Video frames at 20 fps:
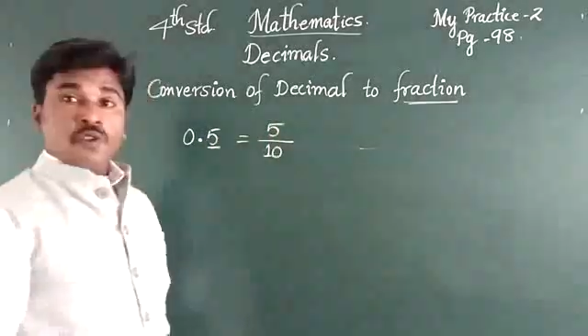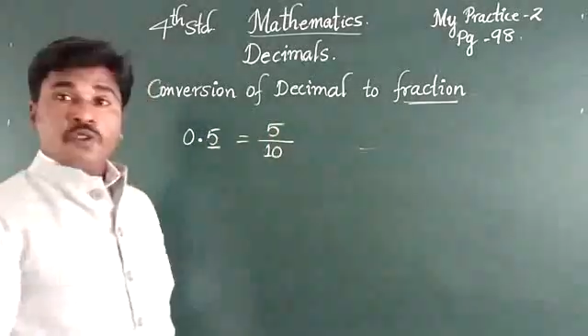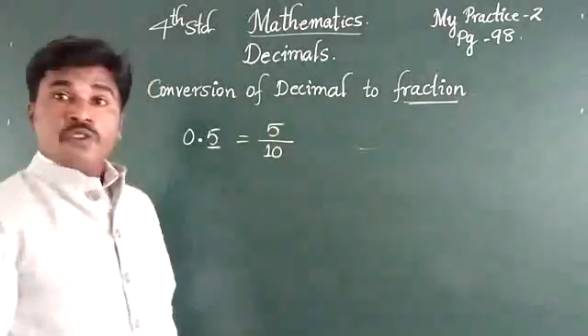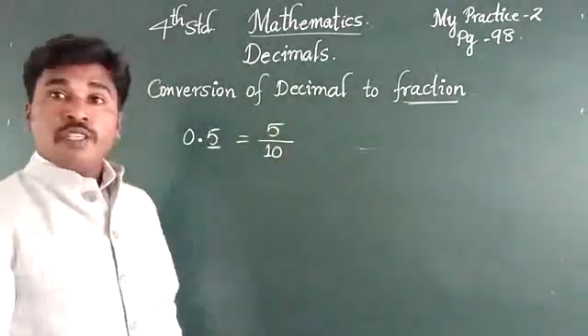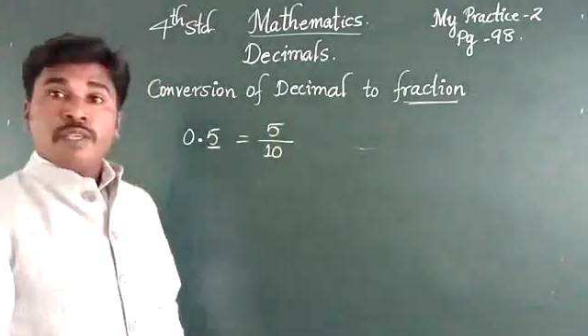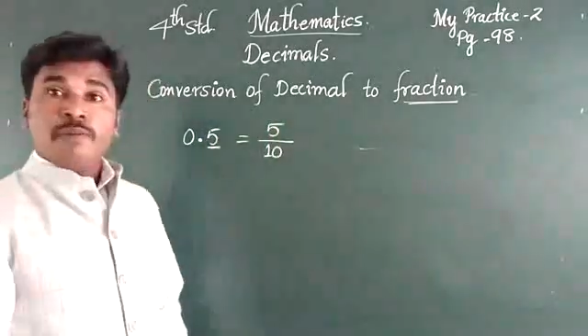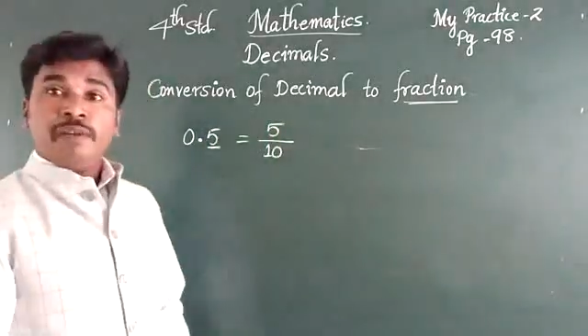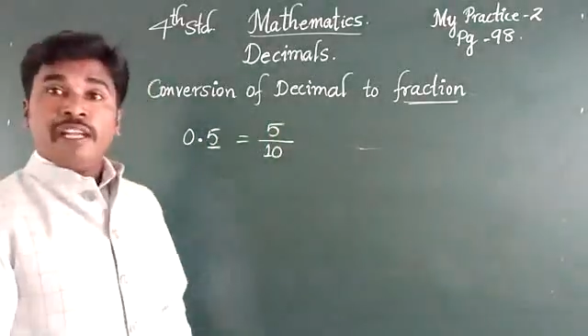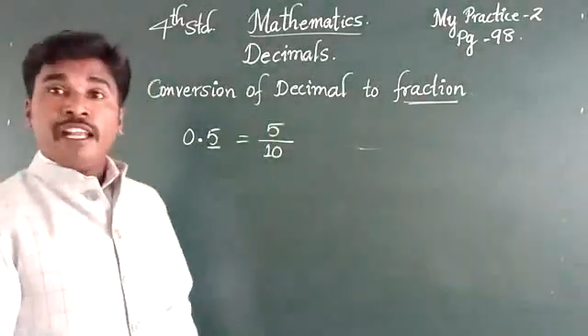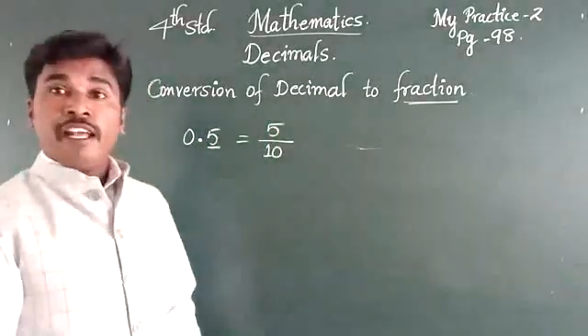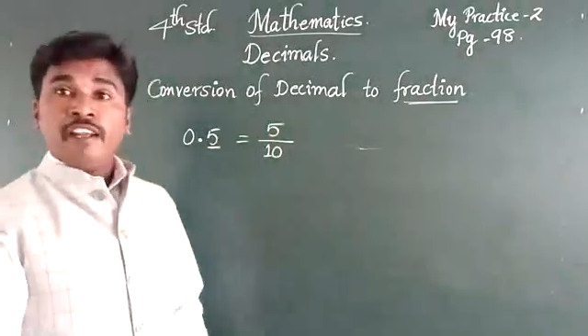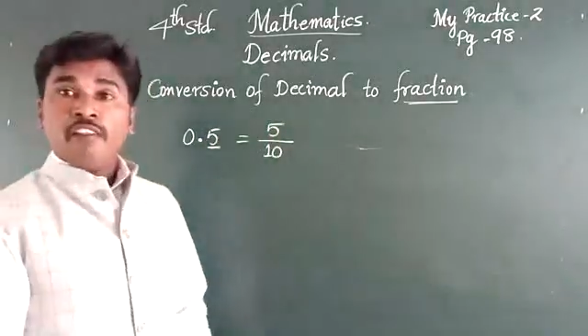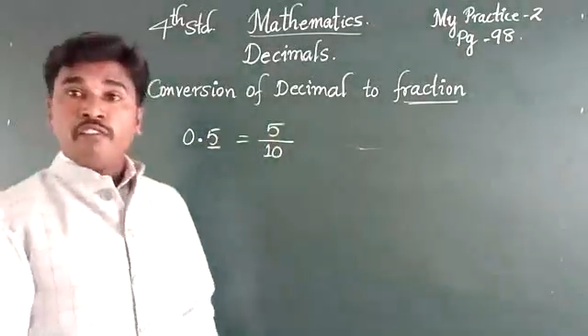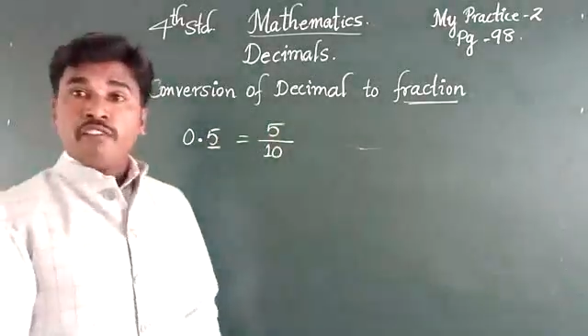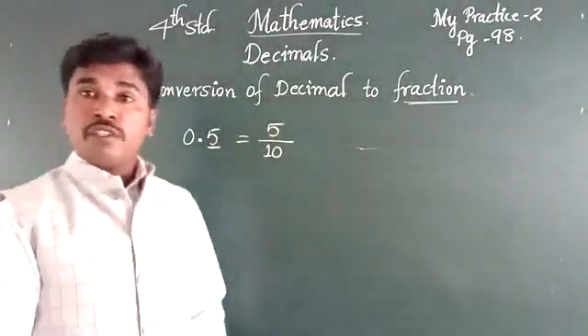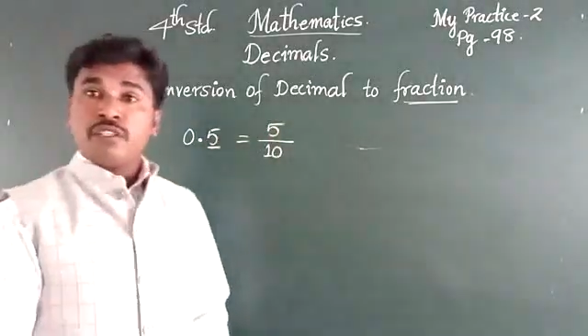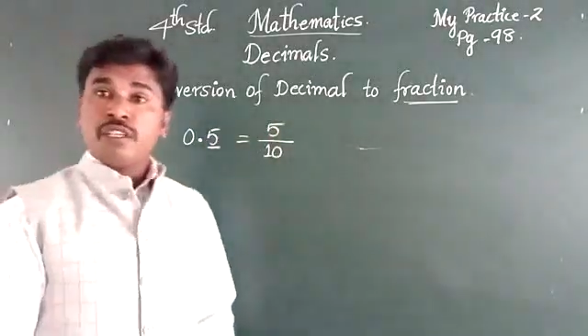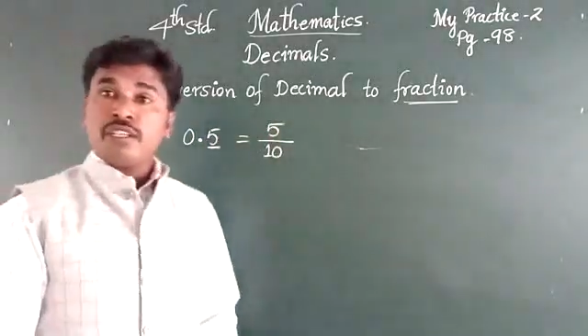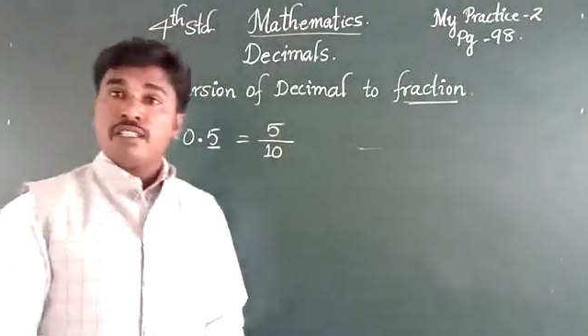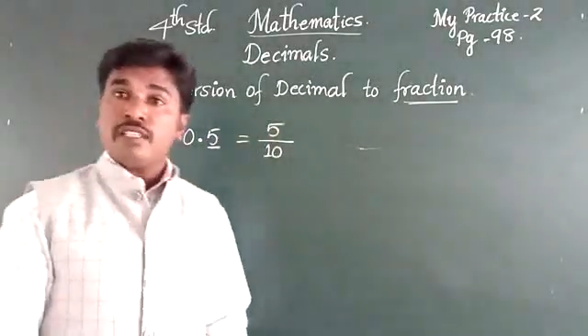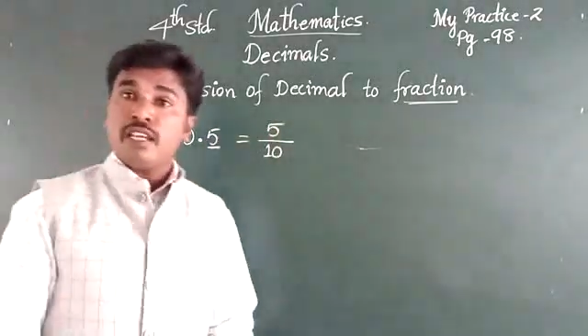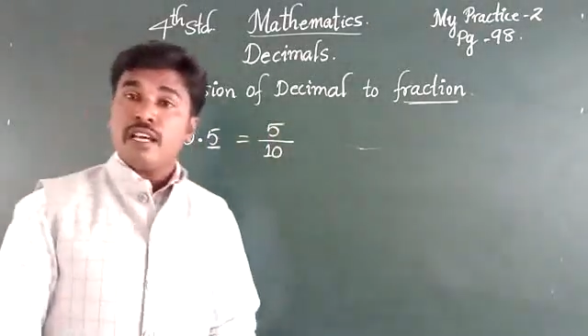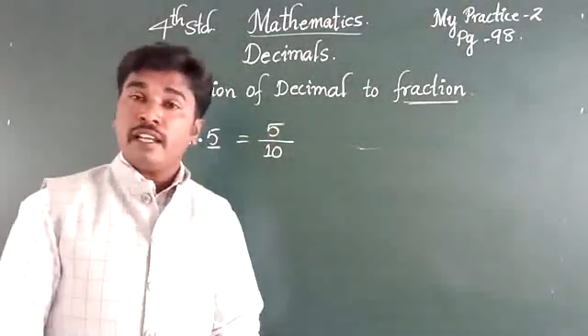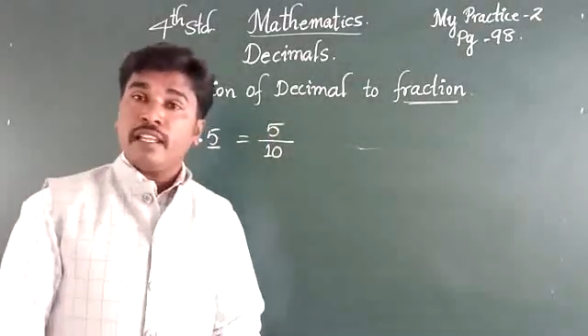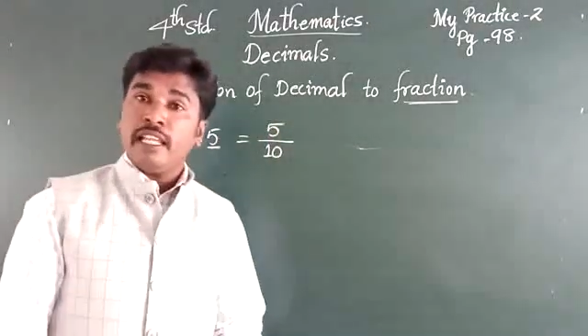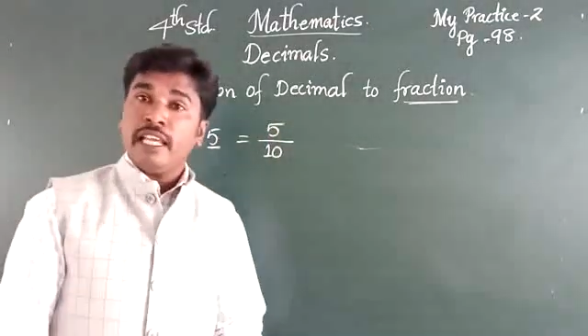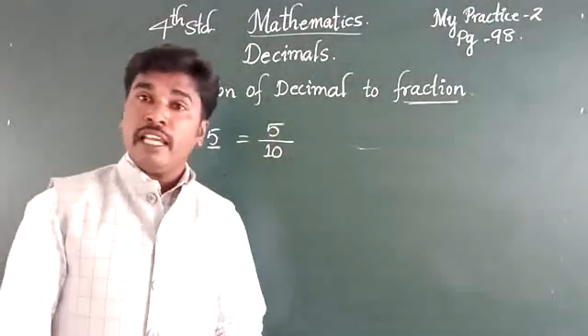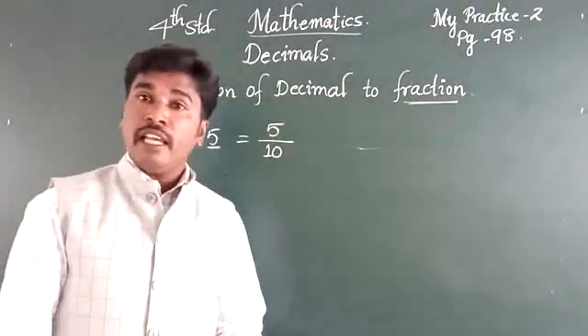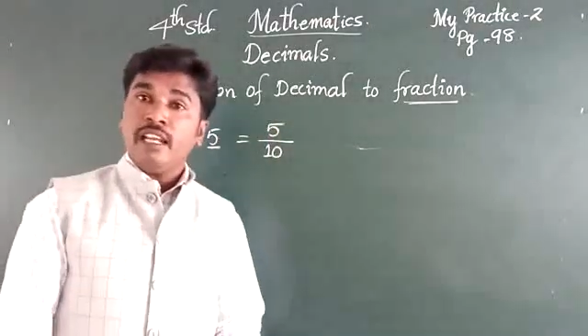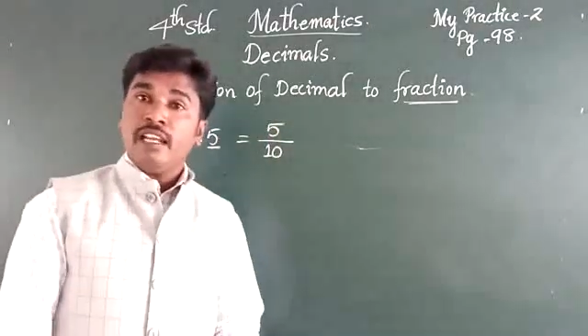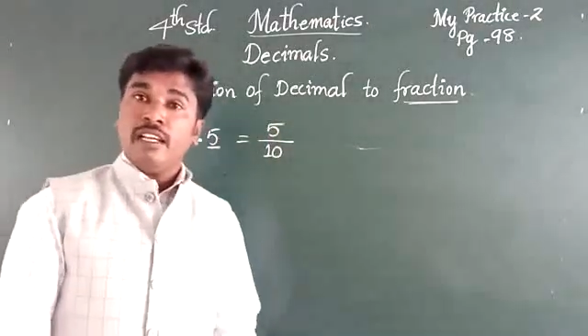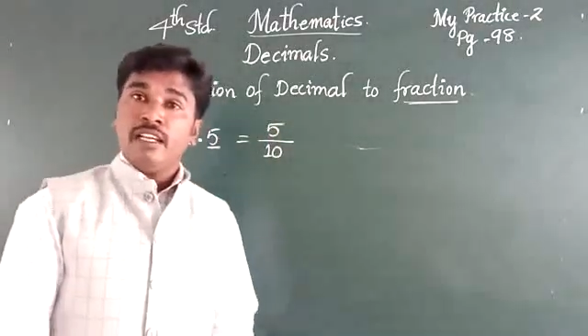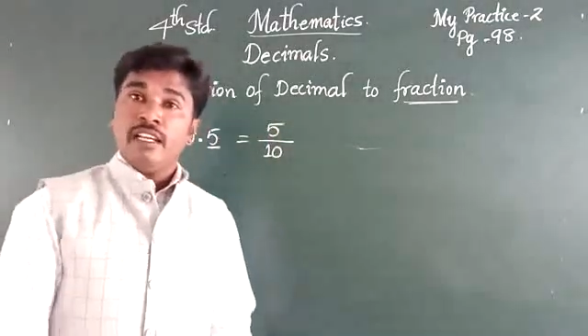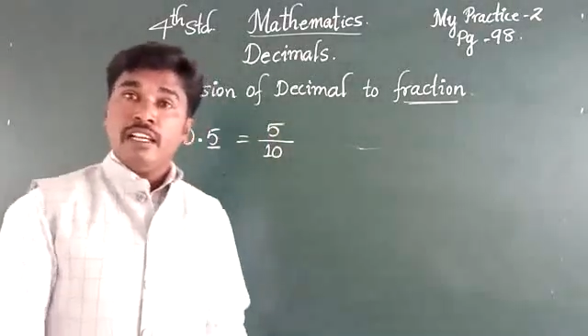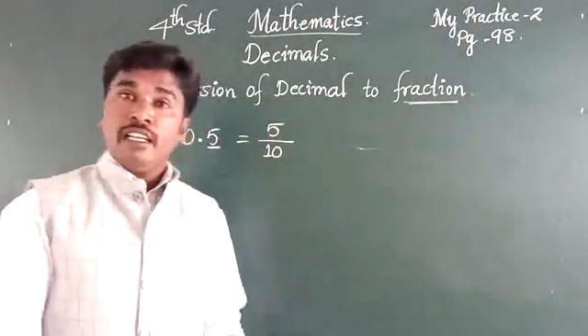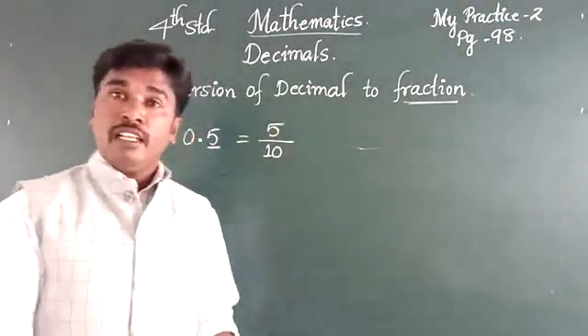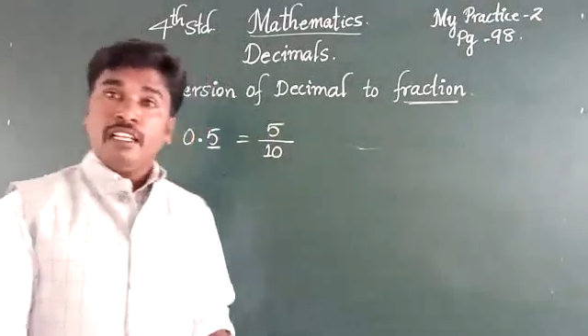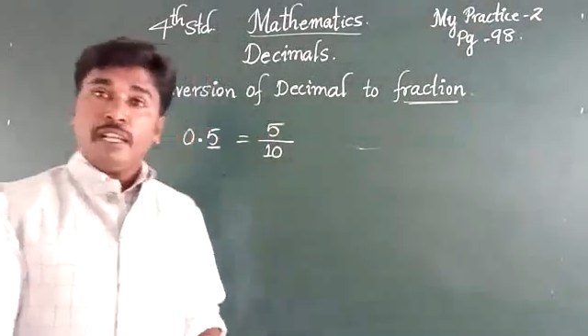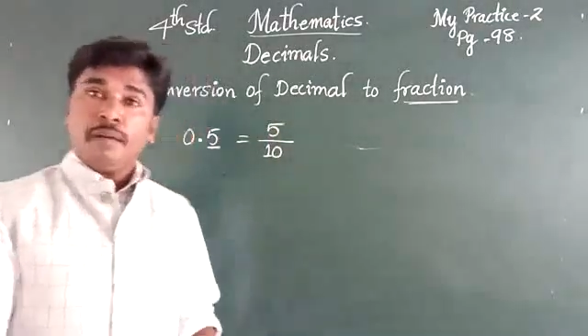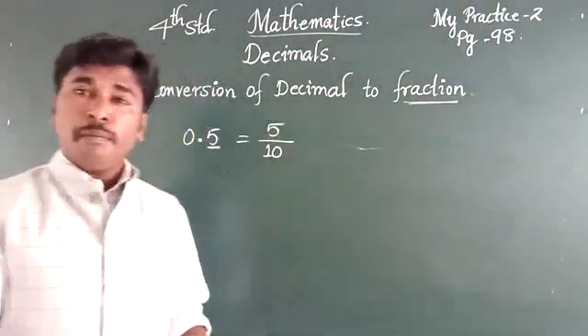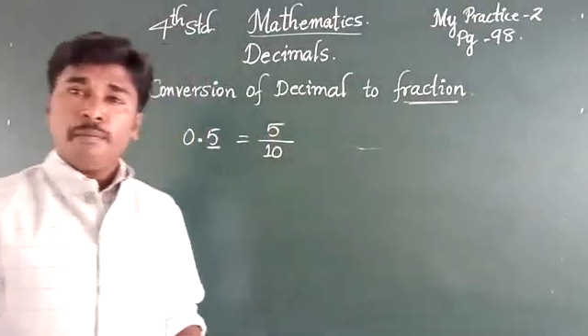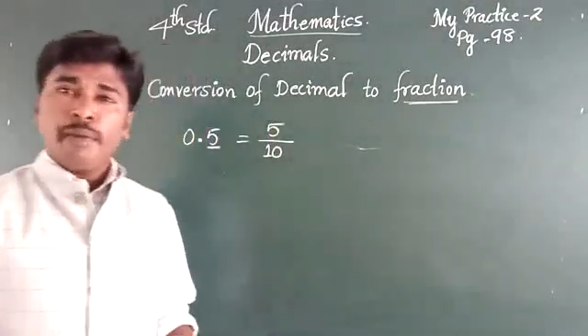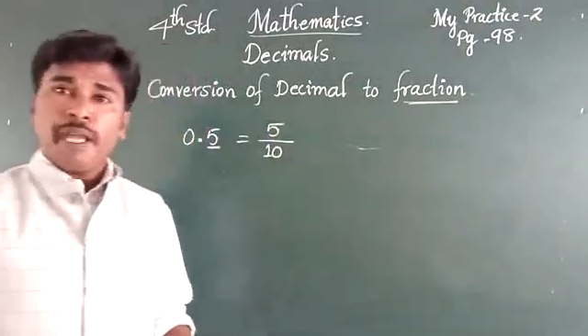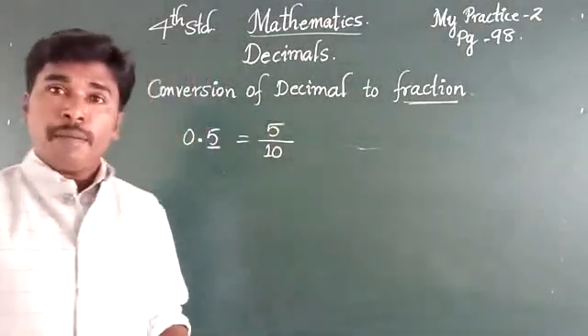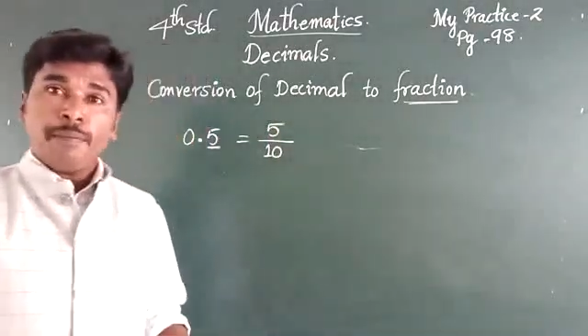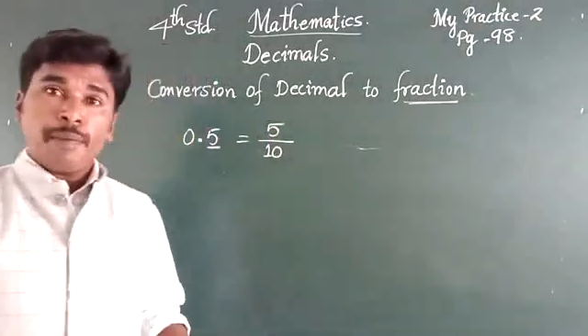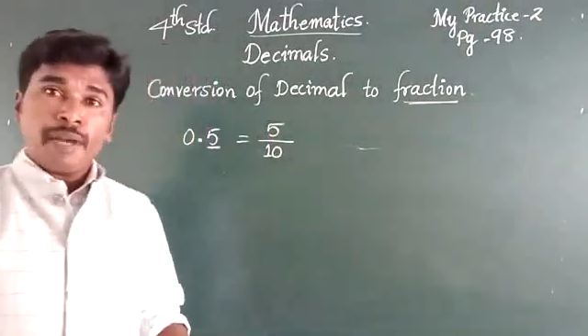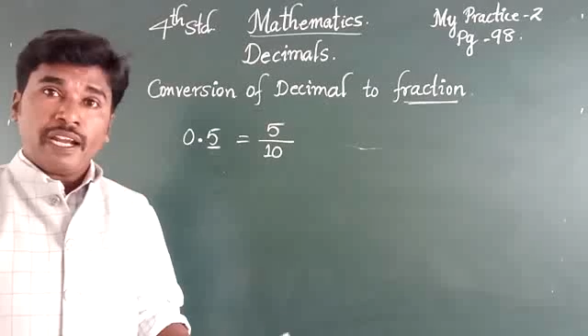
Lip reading: So similar questions are there in the my